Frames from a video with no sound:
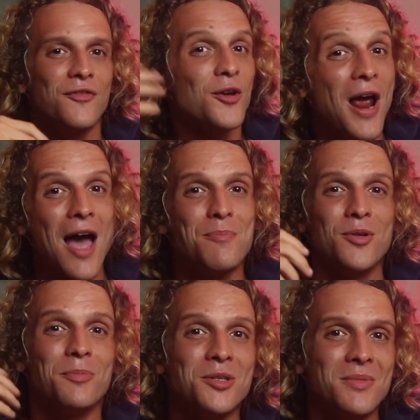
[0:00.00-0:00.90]
If you're
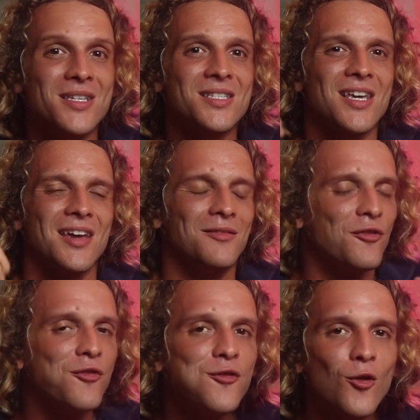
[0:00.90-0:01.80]
happy, optimistic,
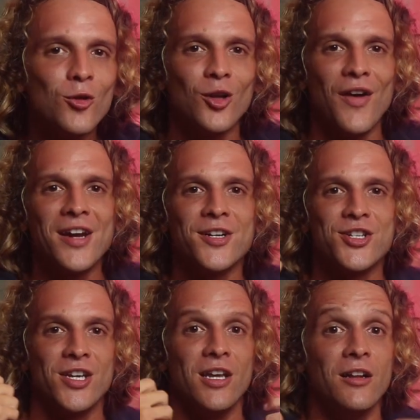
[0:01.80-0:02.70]
and full of
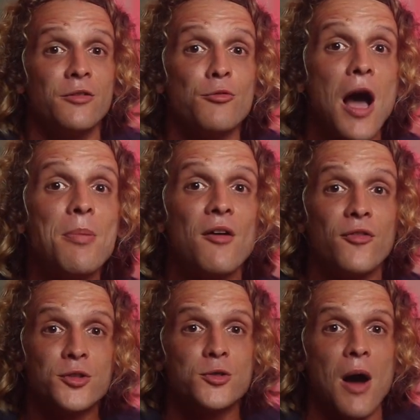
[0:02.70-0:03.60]
energy, it will rub
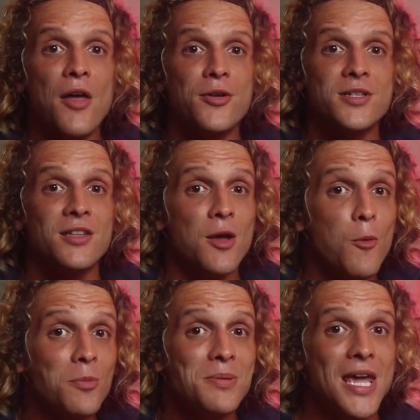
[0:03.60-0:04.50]
off onto others and they
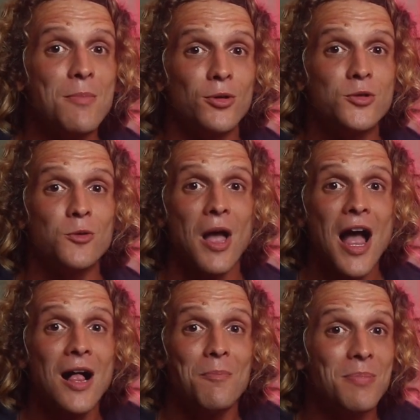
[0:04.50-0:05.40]
won't be able to
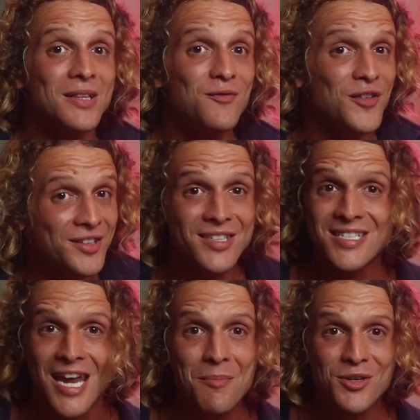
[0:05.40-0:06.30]
help but feel the
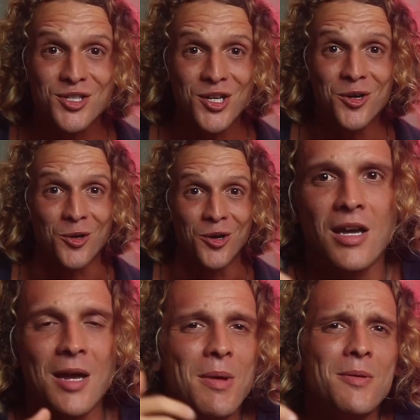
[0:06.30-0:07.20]
same as you.
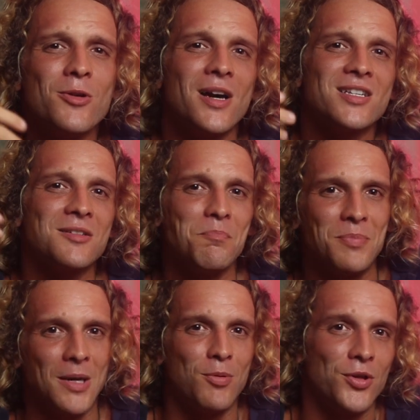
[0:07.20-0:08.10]
And maybe you got some
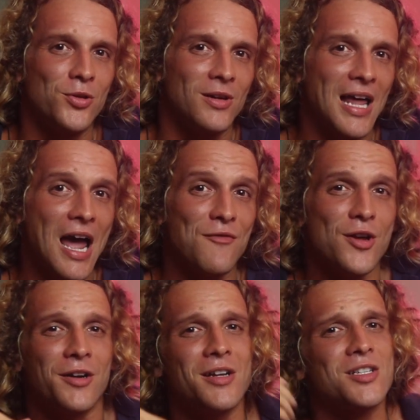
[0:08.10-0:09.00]
people in your life
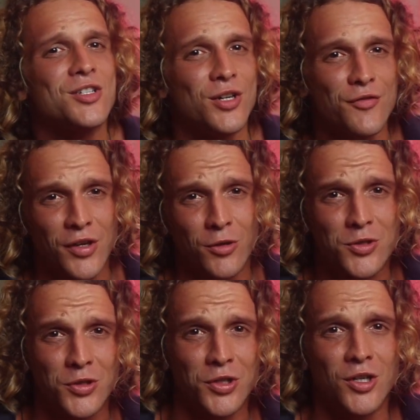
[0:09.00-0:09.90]
that are not serving you
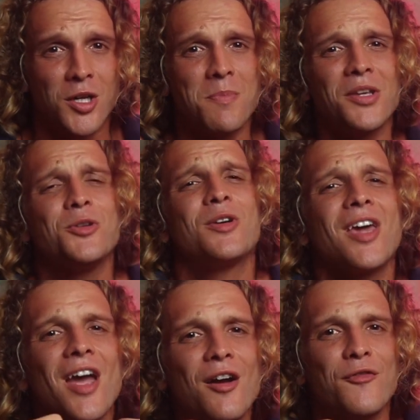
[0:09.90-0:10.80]
too good, but you
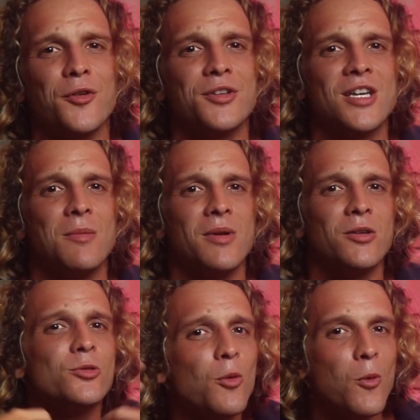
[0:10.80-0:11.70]
care for them
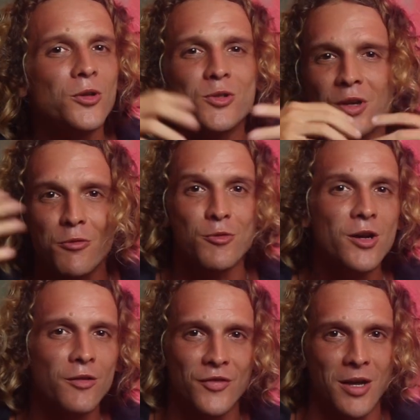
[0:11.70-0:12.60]
and you don't want to get
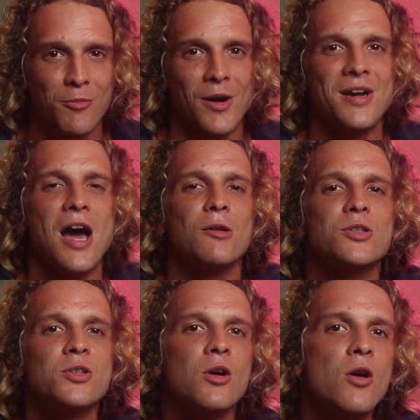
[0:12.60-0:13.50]
rid of them right now.
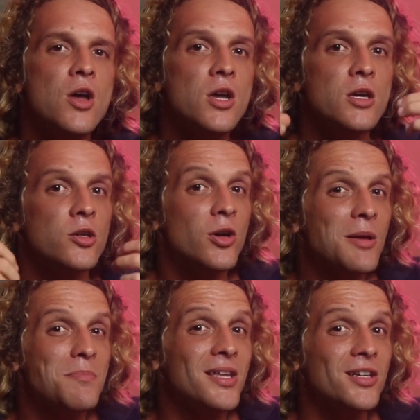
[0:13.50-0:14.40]
So you
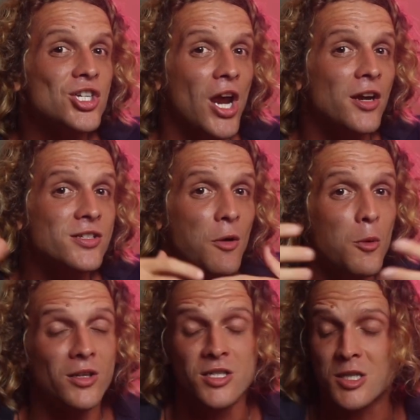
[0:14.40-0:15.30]
can be the change that
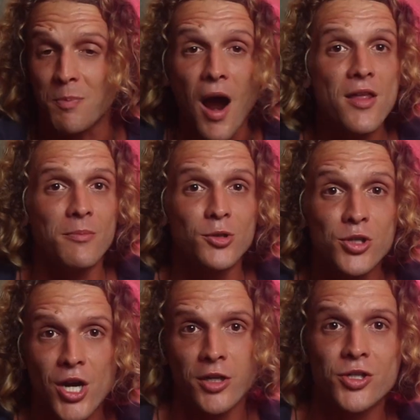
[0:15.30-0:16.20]
will inspire them
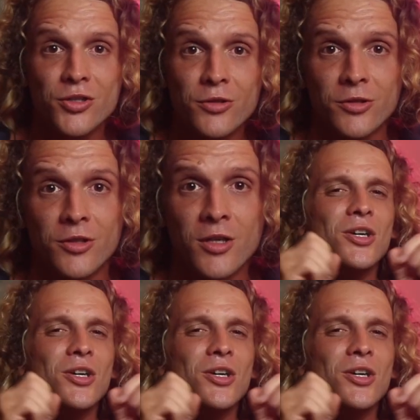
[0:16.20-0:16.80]
to change too.